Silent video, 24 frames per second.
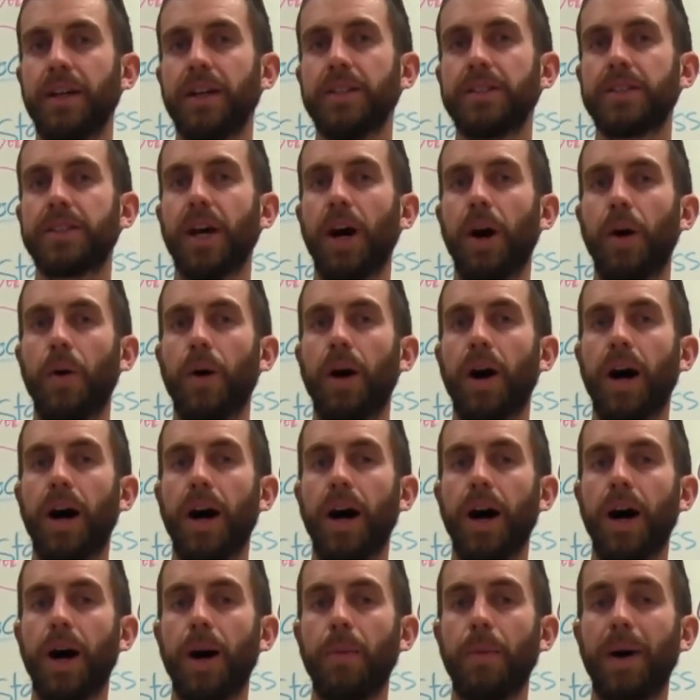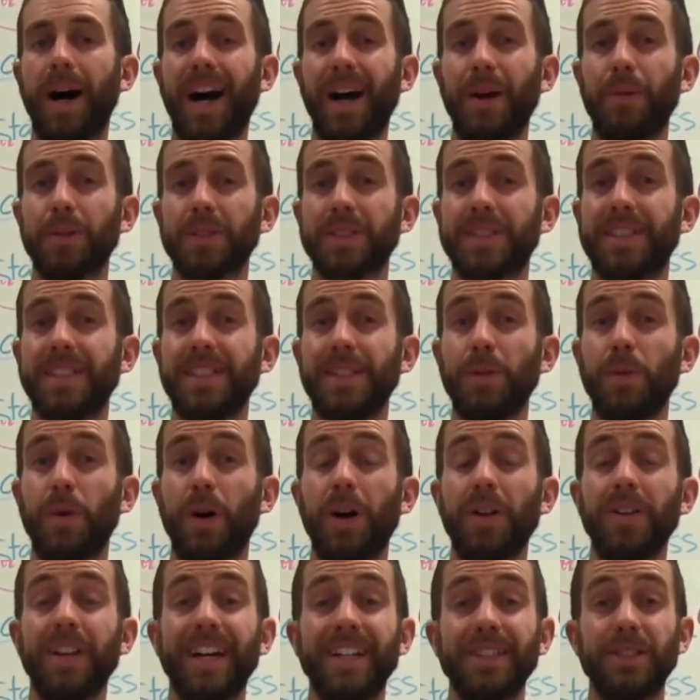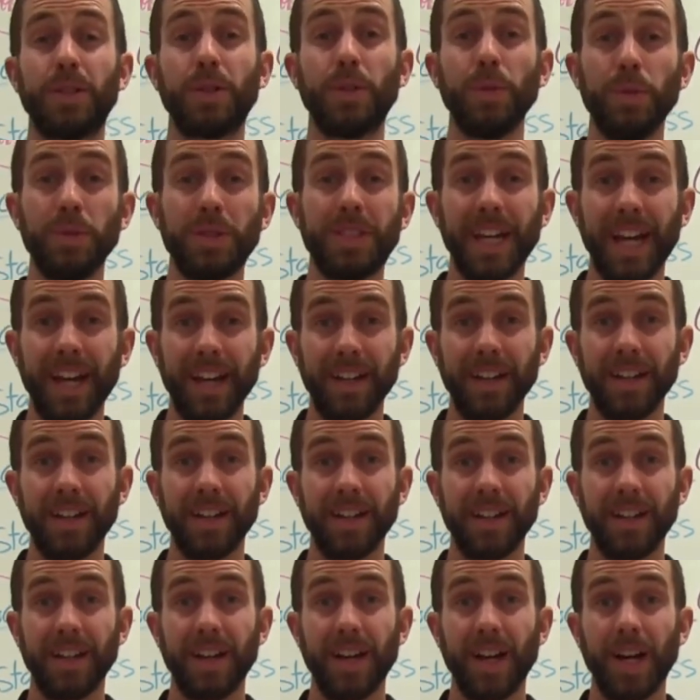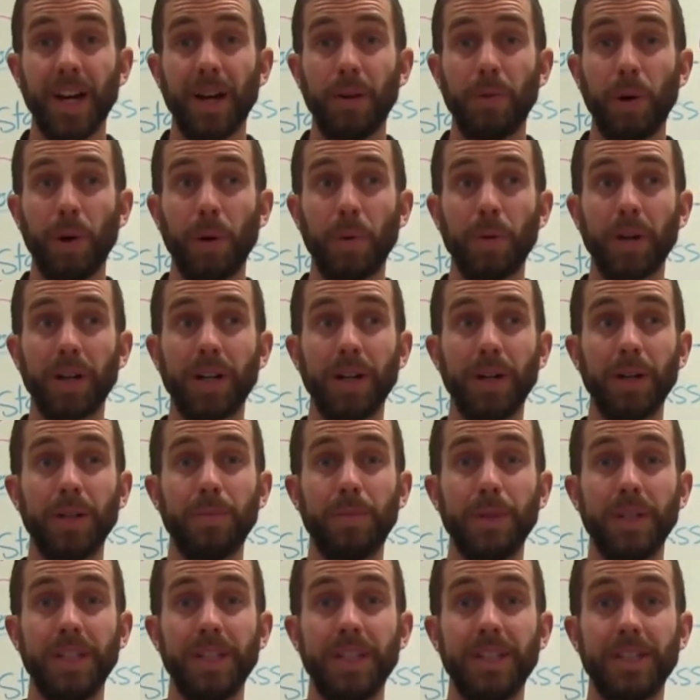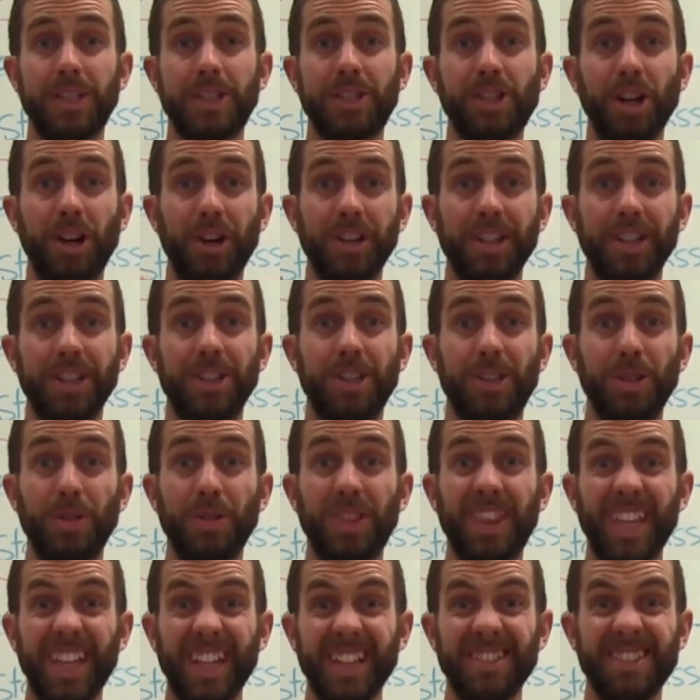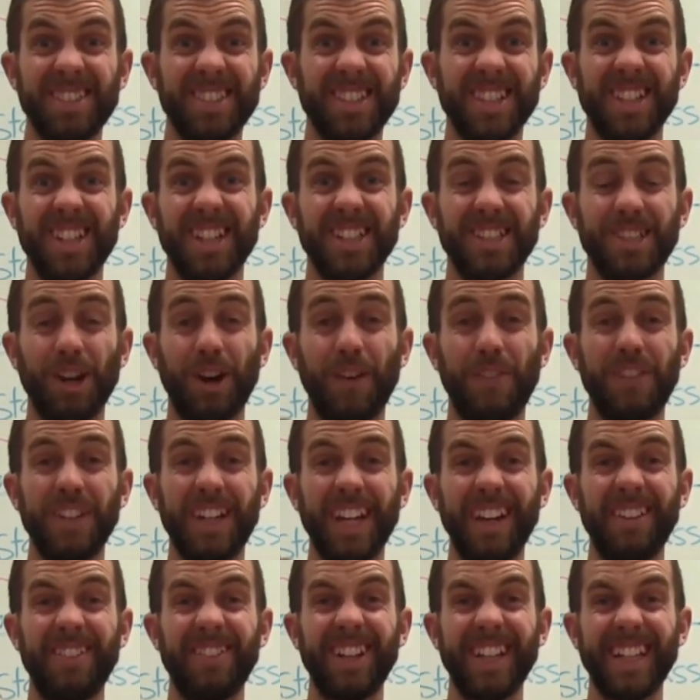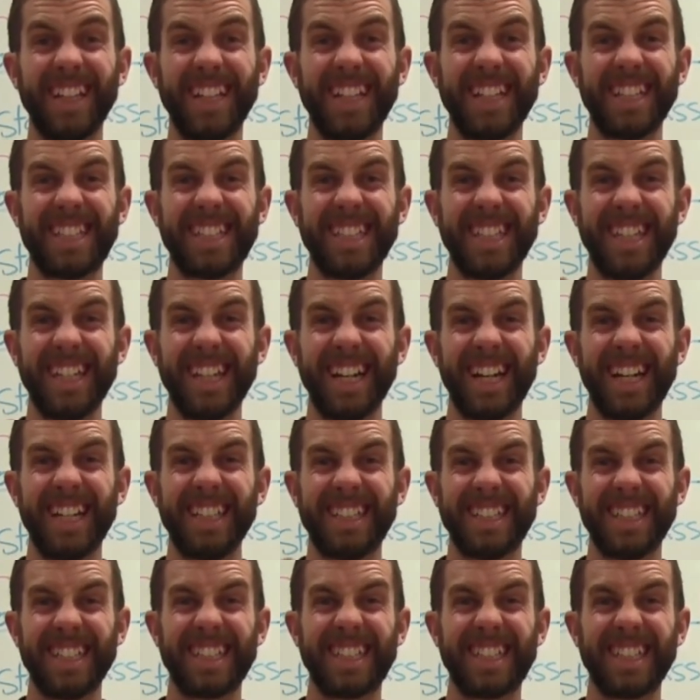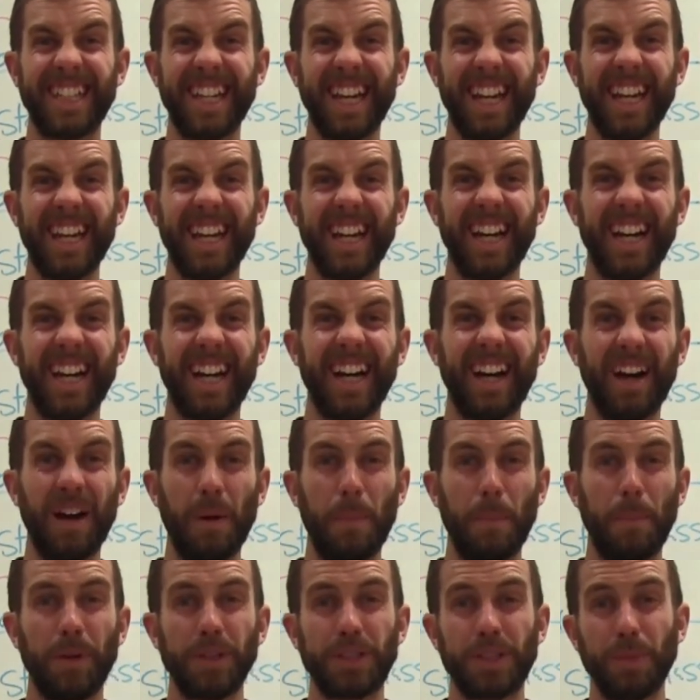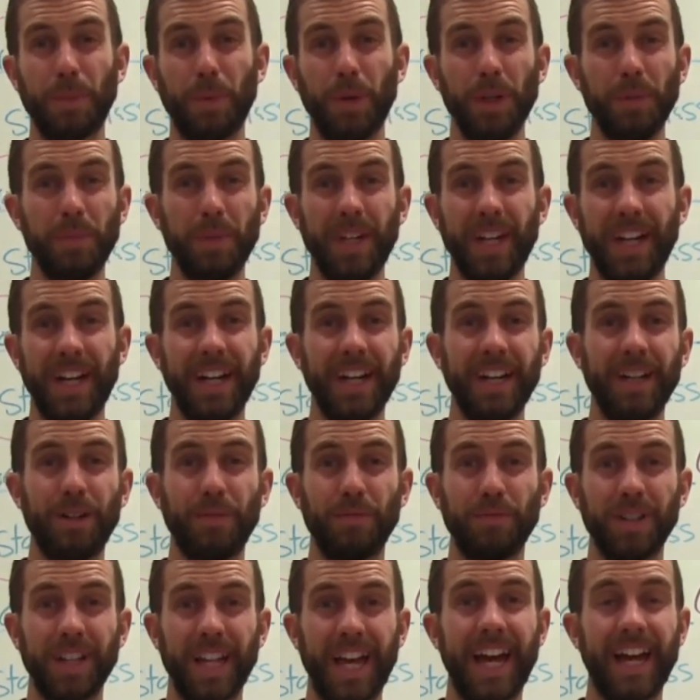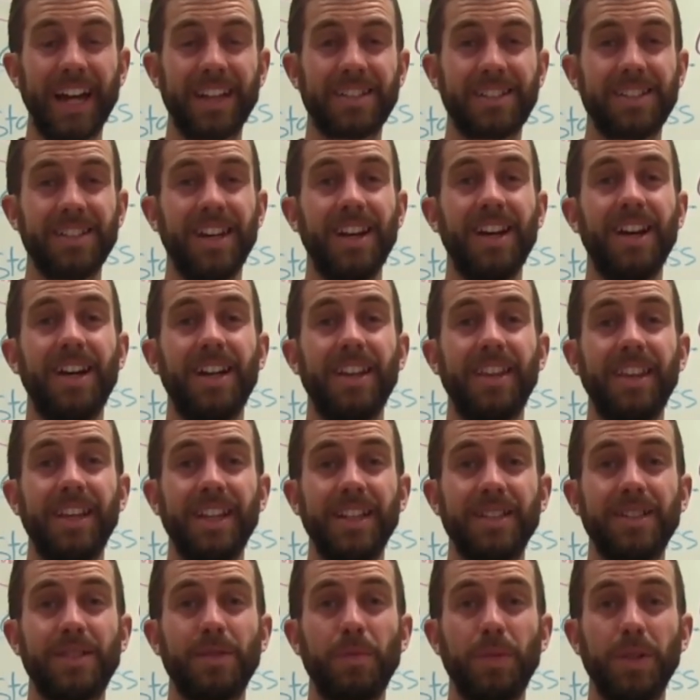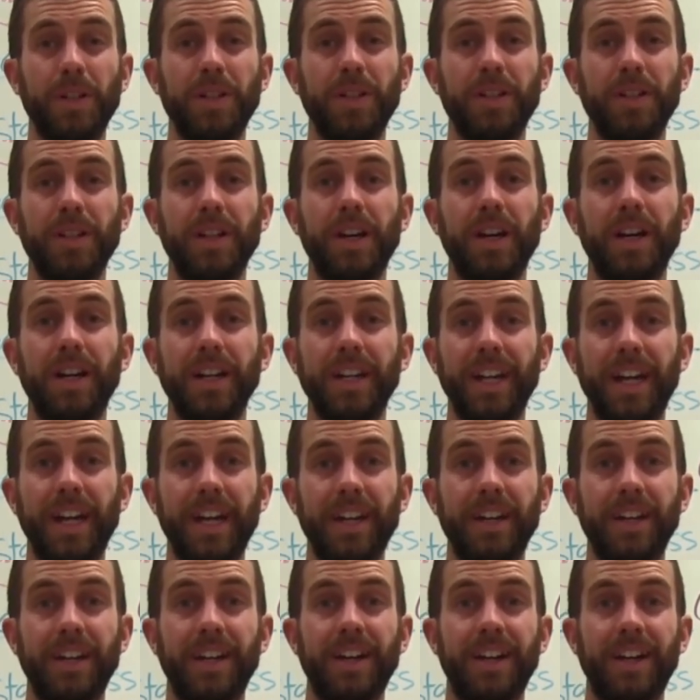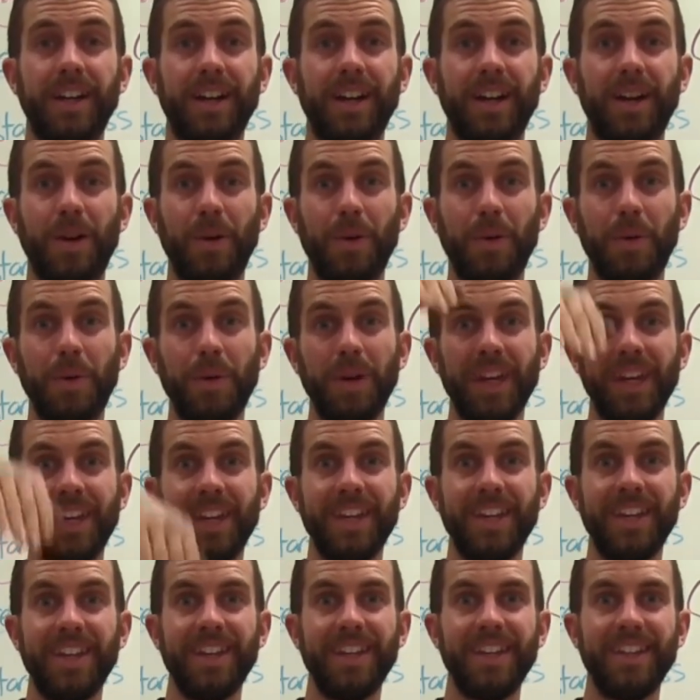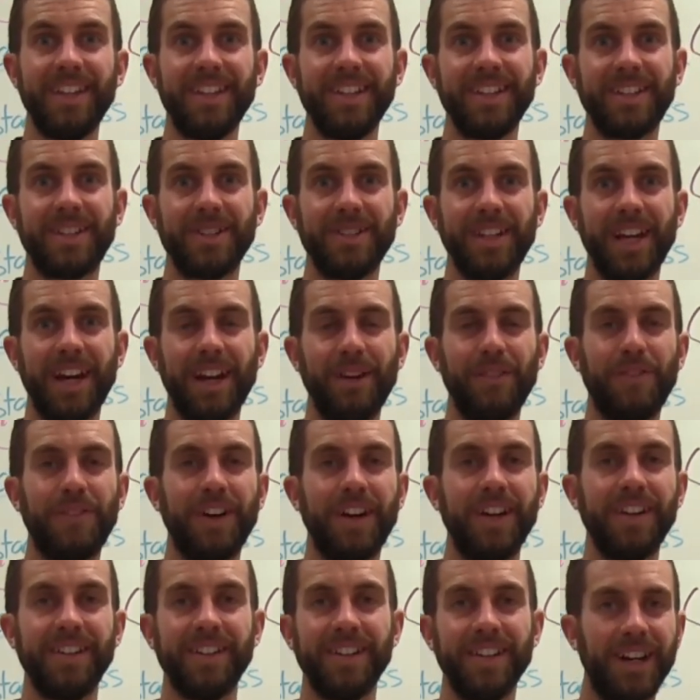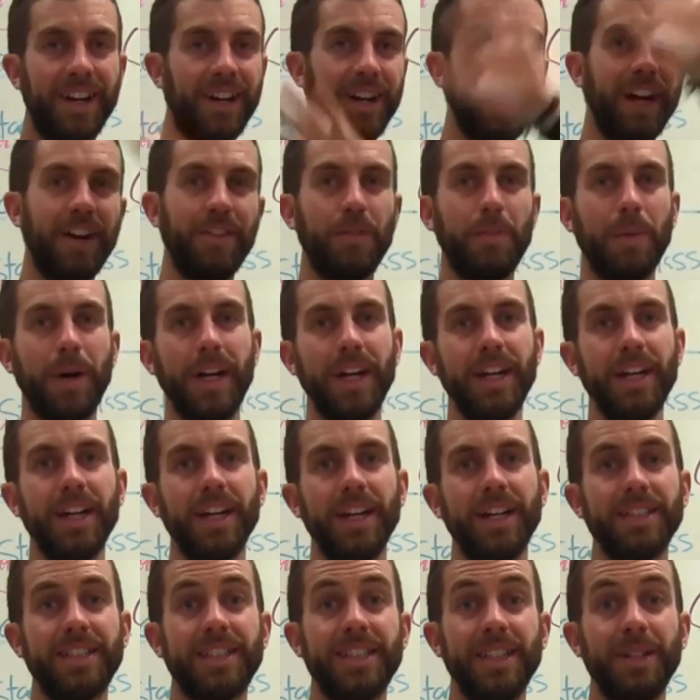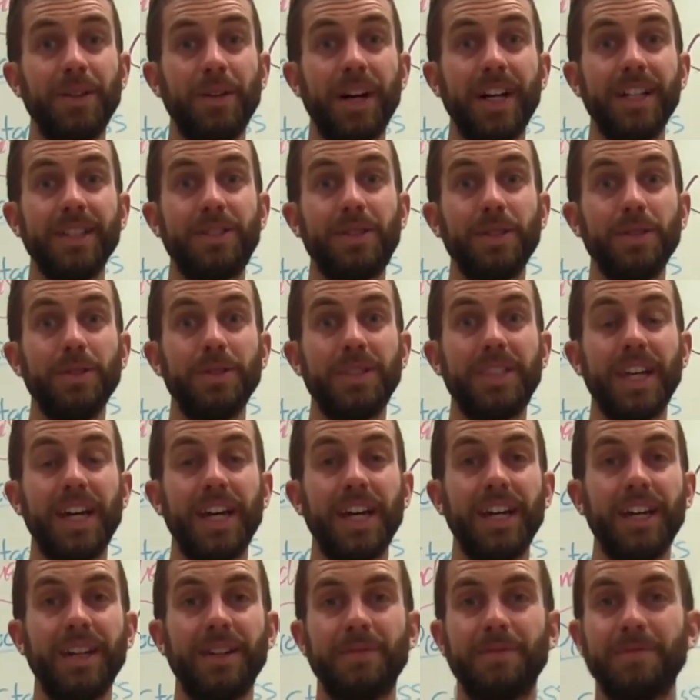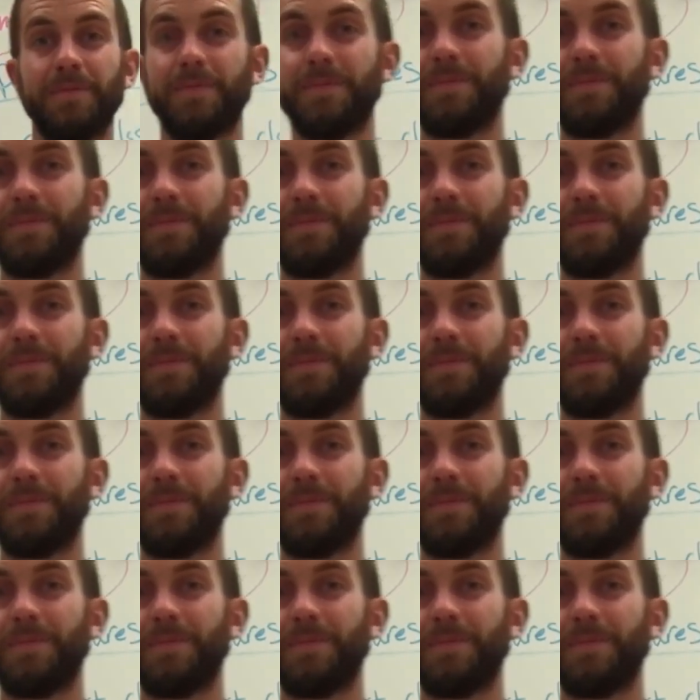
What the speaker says: So, I will see you all on Tuesday, where we're going to be starting to do things. So if you're getting really itchy, just again, put some ointment on it, relax. Things will, again, go down in fun. All right, everybody. See you on Tuesday.